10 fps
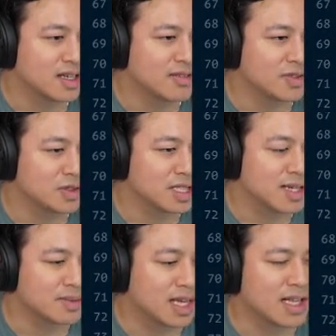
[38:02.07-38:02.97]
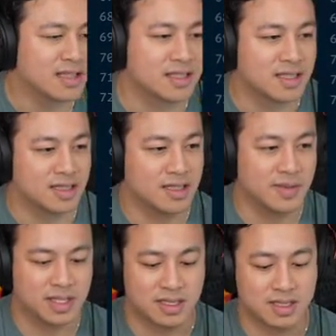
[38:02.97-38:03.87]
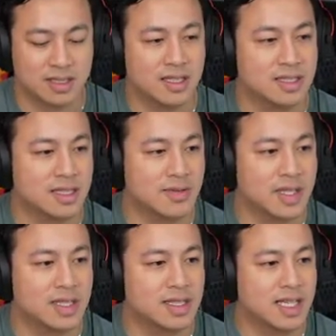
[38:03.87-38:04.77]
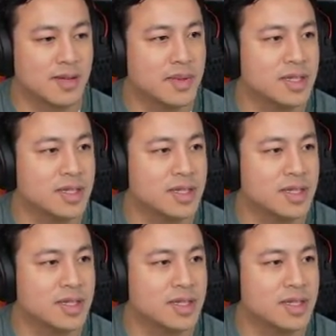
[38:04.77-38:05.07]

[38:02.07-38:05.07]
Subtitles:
View type calendar. Let me just, can we get the type on